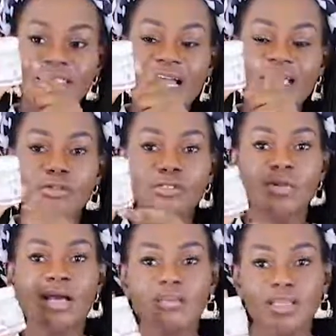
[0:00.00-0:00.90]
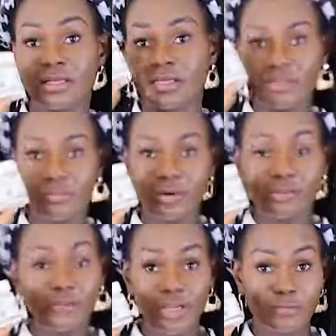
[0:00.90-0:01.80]
Tylose powder, a
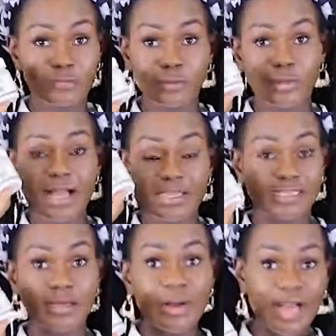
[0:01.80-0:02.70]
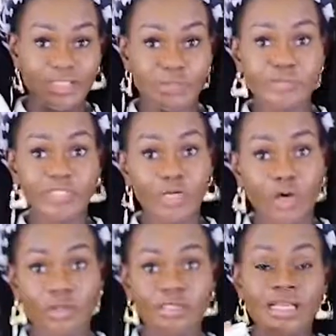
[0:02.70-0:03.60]
very faithful item I use a
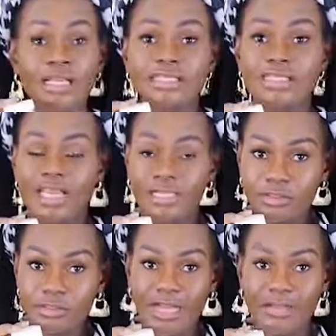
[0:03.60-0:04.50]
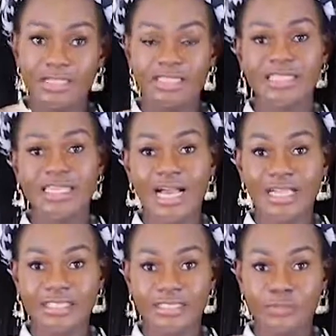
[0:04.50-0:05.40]
lot. Tylose powder is
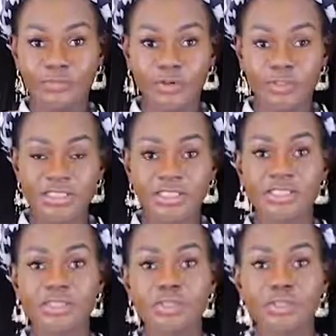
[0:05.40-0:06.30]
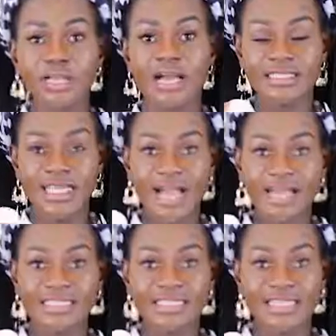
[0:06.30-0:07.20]
added to fondant as a
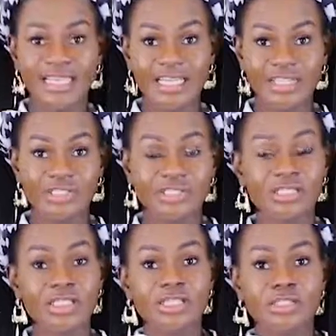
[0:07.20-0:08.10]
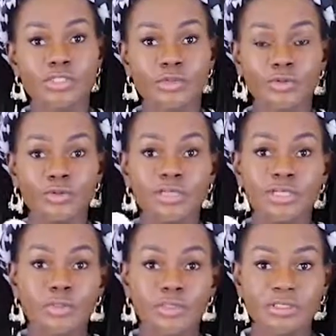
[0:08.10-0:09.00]
hardening agent, so you
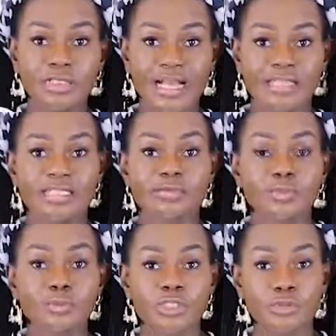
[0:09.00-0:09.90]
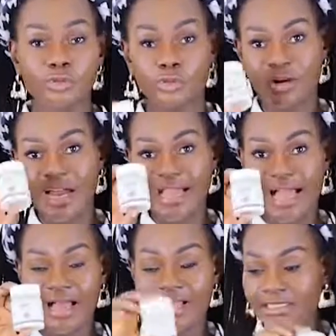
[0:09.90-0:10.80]
can model items which will dry
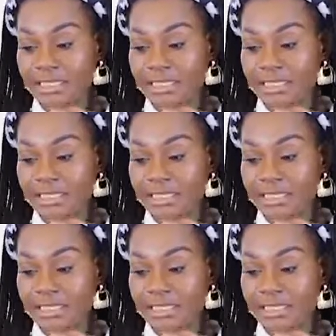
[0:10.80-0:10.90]
hard.